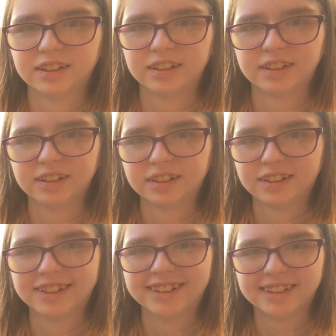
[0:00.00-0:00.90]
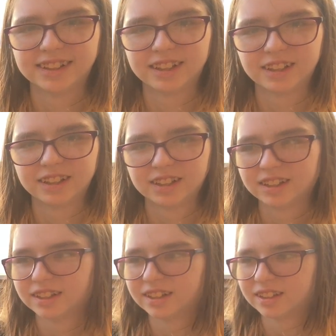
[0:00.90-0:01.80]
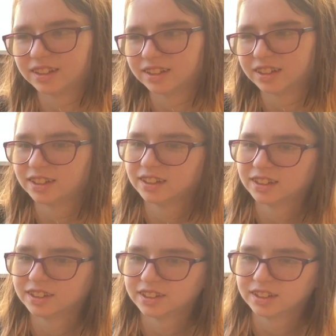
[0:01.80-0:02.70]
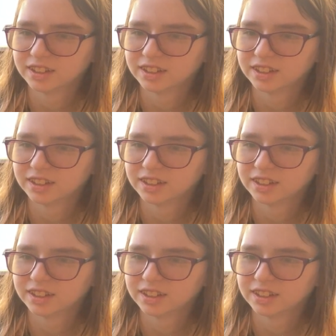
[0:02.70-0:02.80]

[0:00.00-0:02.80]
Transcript: (not speaking)